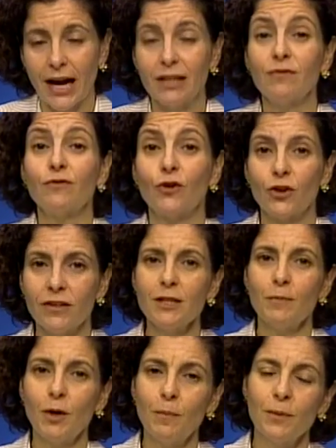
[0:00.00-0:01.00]
And for this
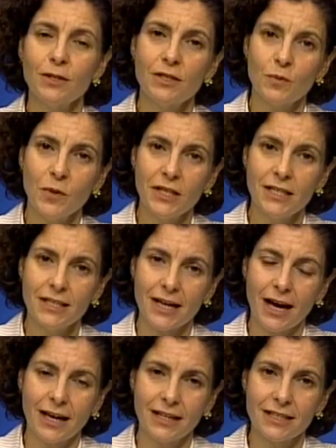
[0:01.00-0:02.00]
purpose, we
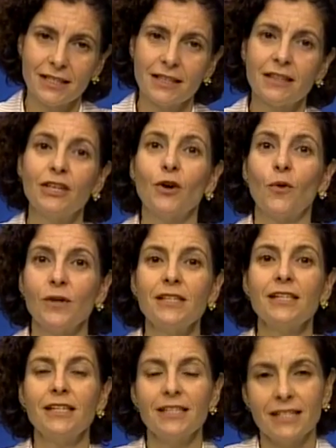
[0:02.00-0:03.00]
designed the
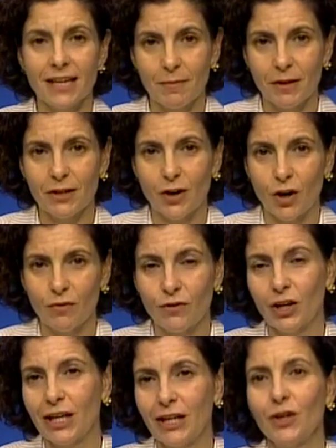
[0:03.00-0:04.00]
OECD Seminar
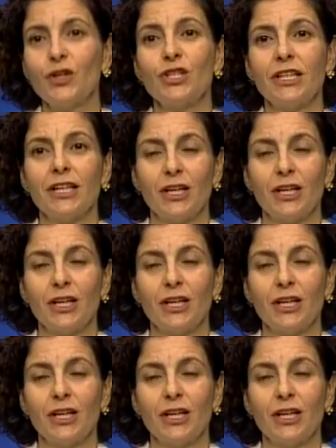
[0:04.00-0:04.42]
for Leaders in